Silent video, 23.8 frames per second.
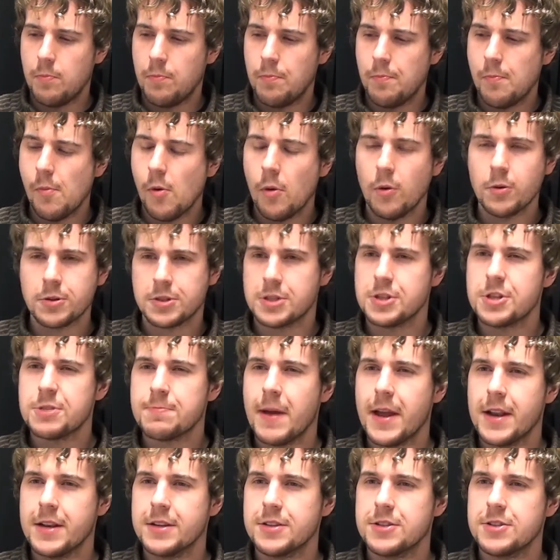more
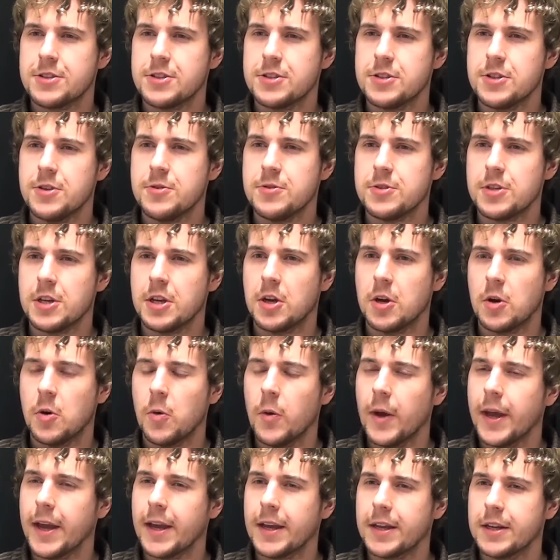suspense using
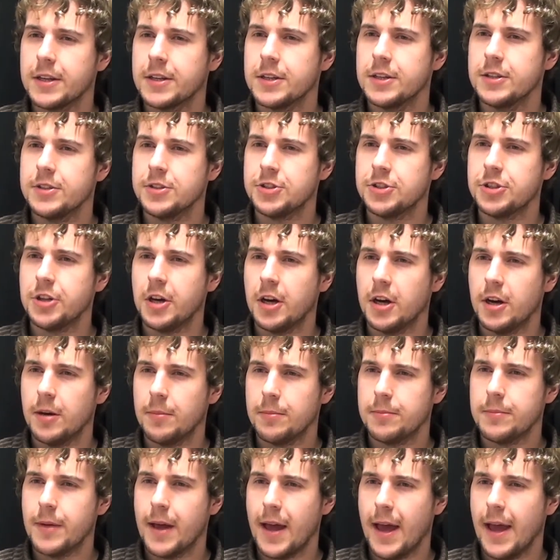quick and
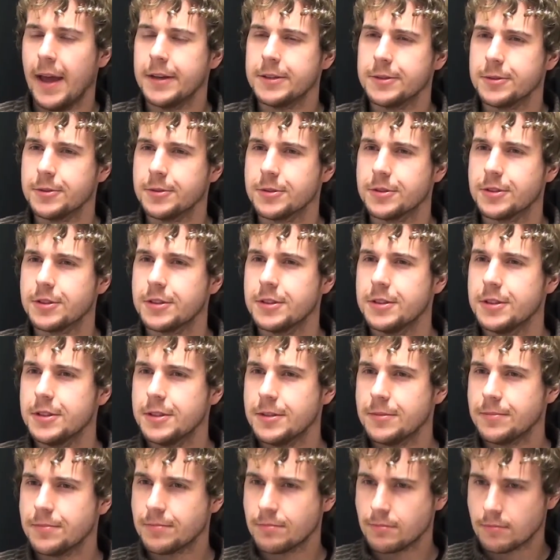sharp angles
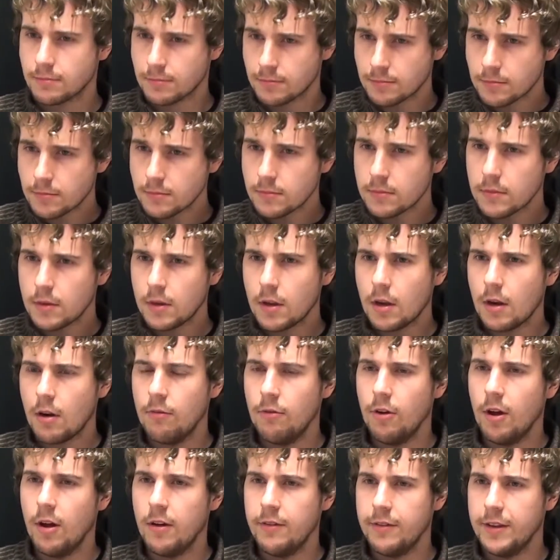
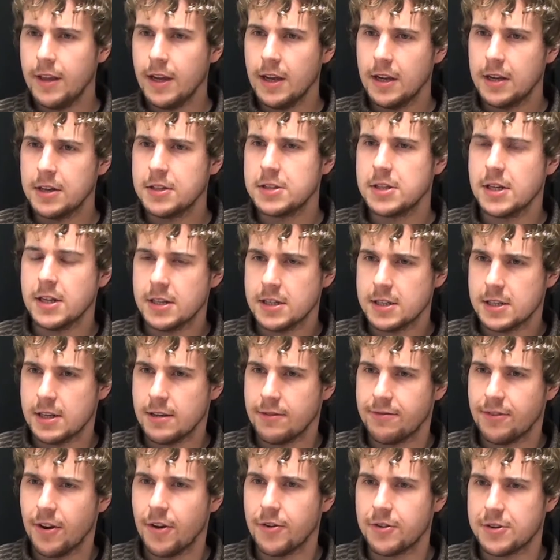rather than continuously
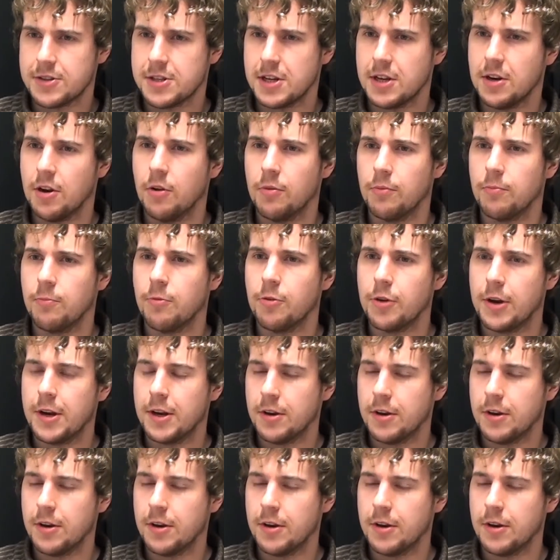focusing on Red